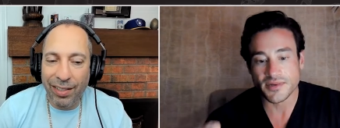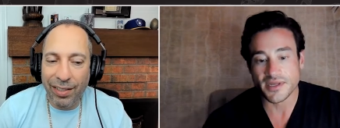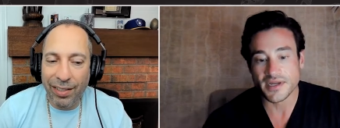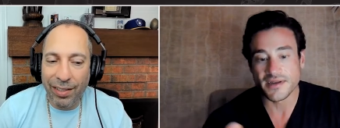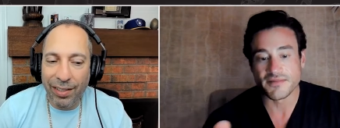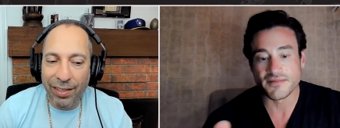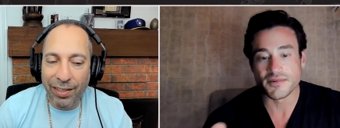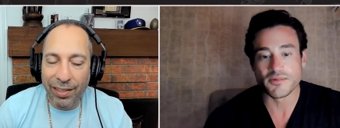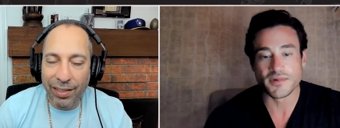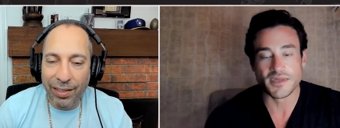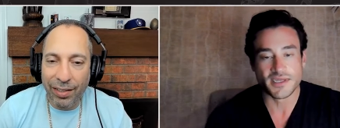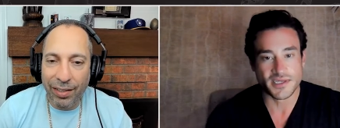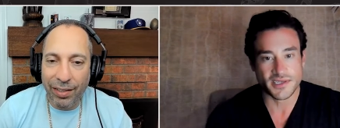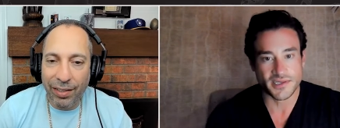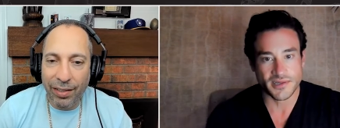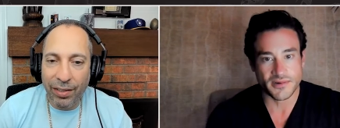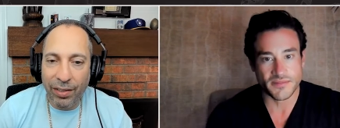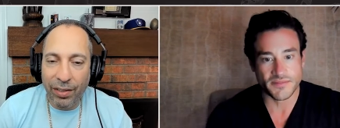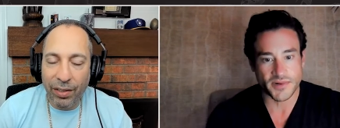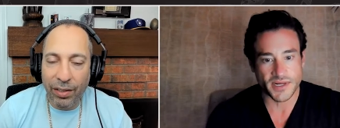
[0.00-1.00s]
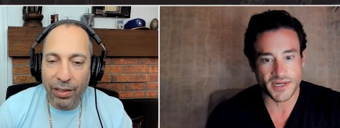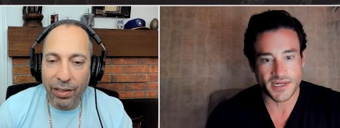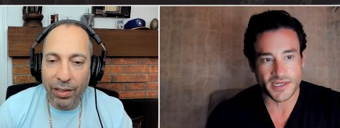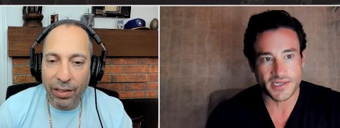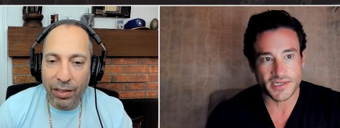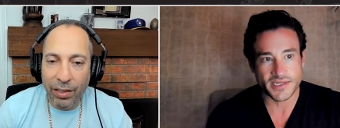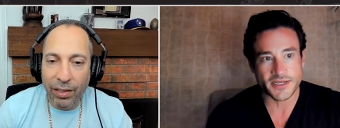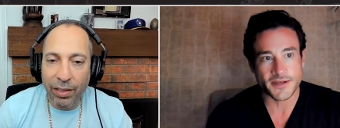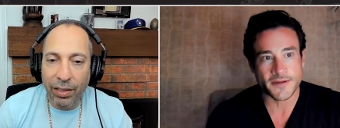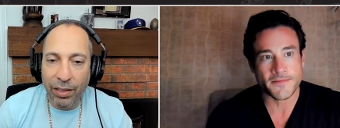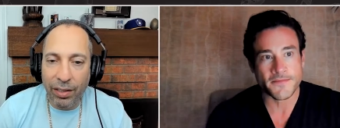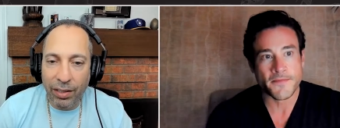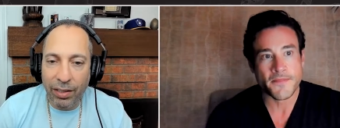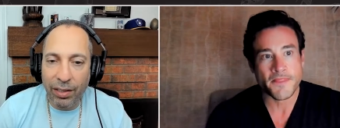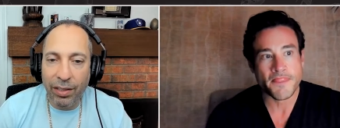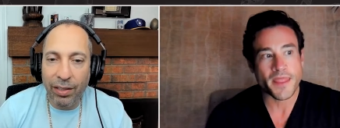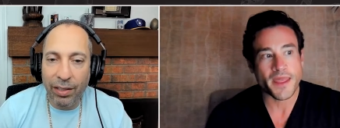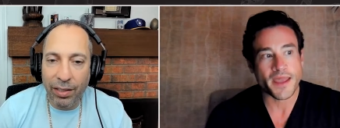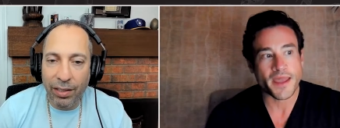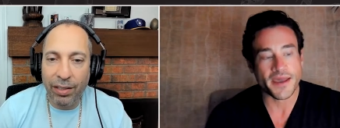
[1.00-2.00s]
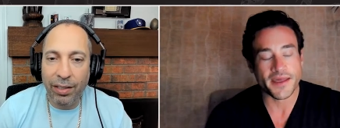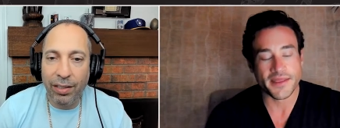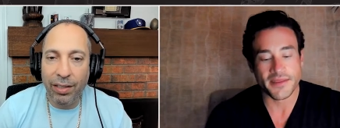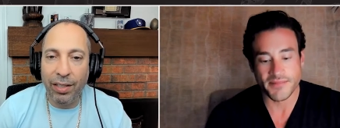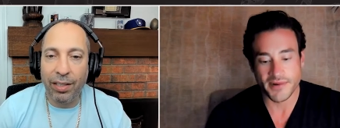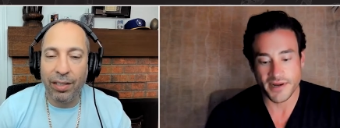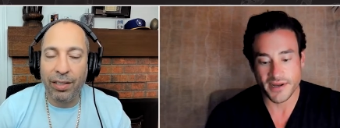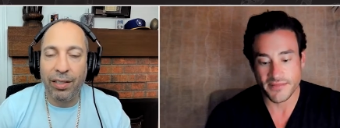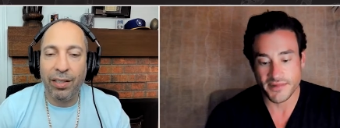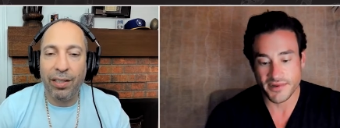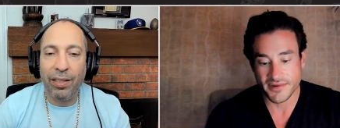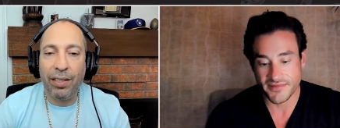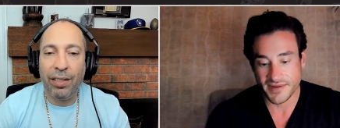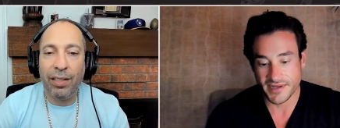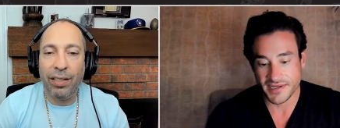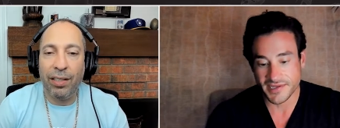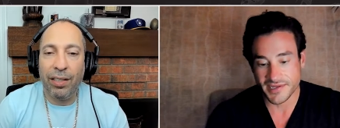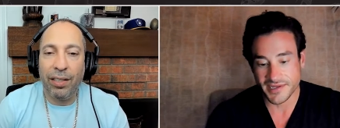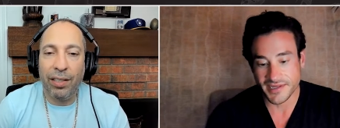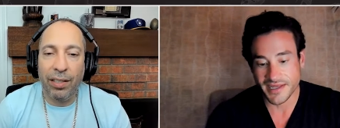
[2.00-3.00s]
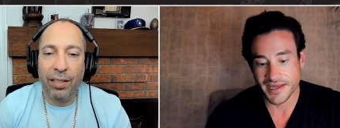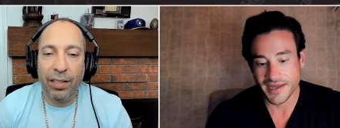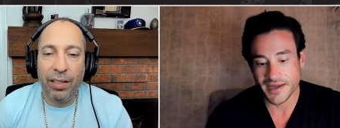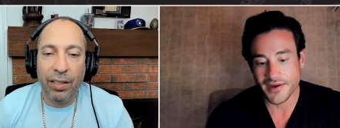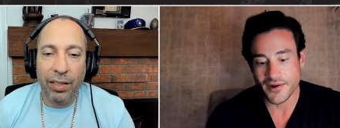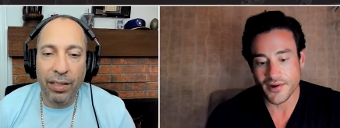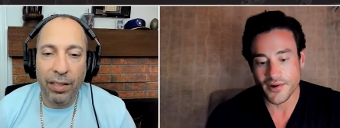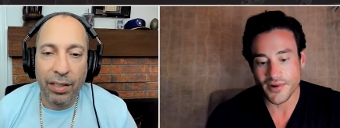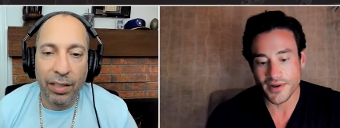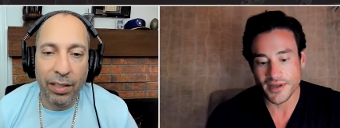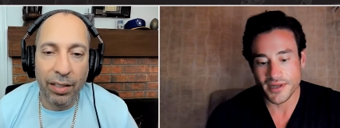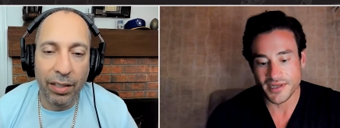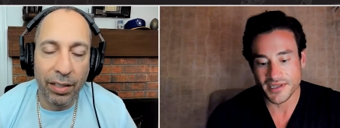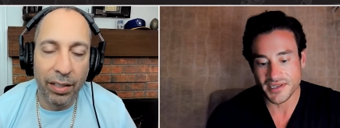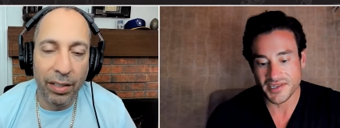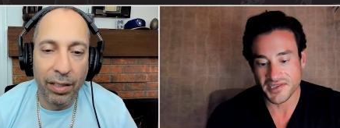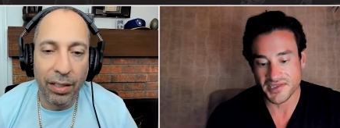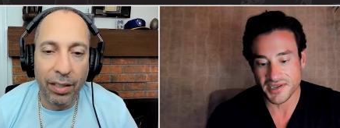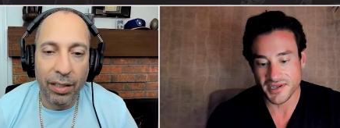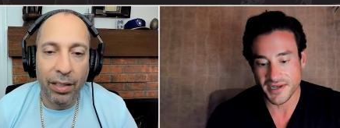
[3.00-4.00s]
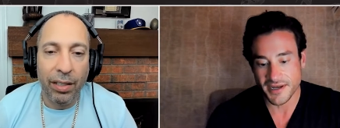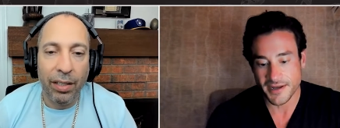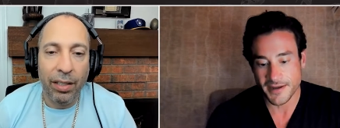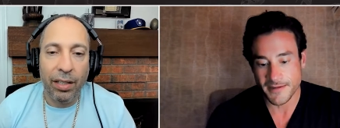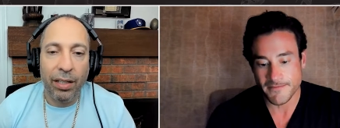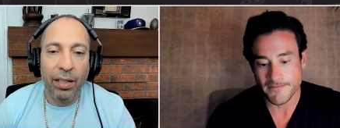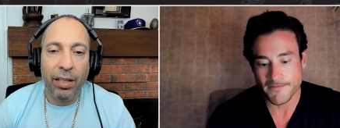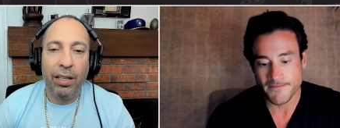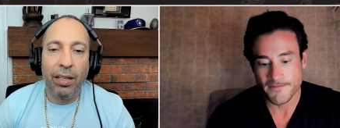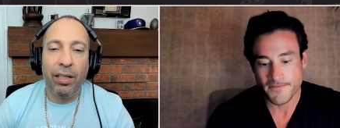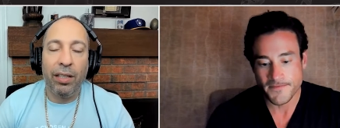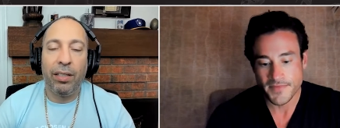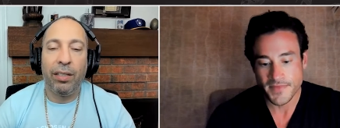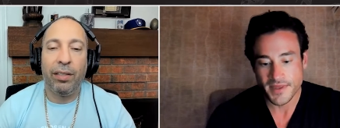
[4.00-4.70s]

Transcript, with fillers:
Speaker 1: so they have a really slow production and the problem they're facing now is um,